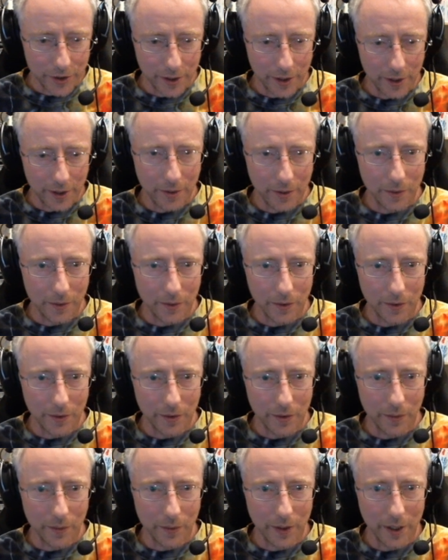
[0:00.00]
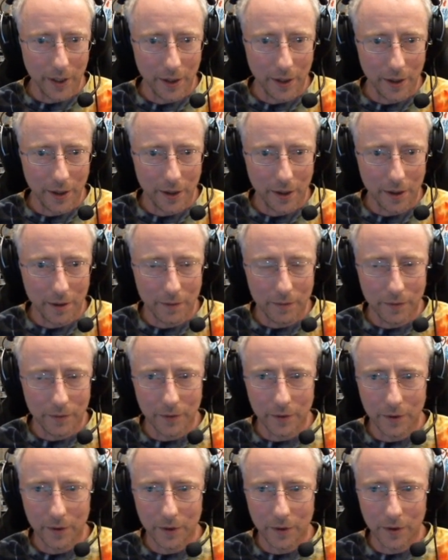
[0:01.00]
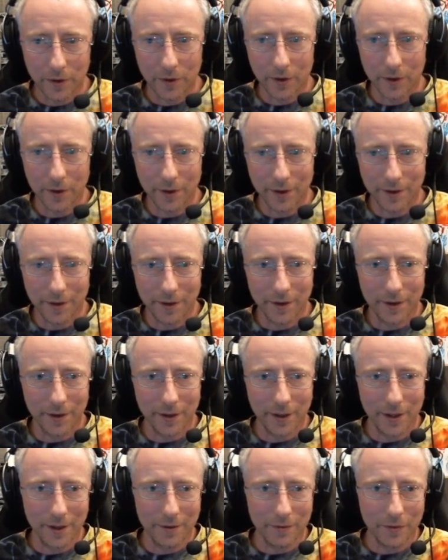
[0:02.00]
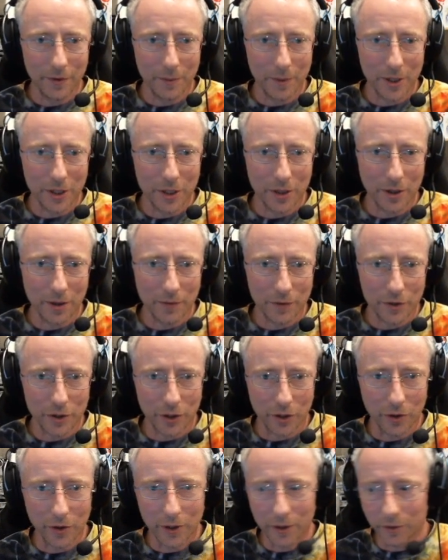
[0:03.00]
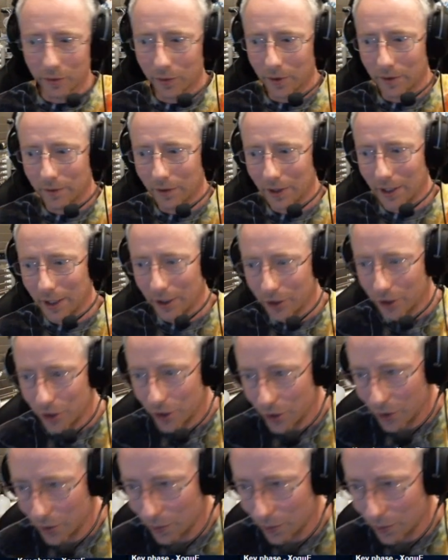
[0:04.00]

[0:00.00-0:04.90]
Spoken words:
Now, we have Information Officer Gray is one of our last 2.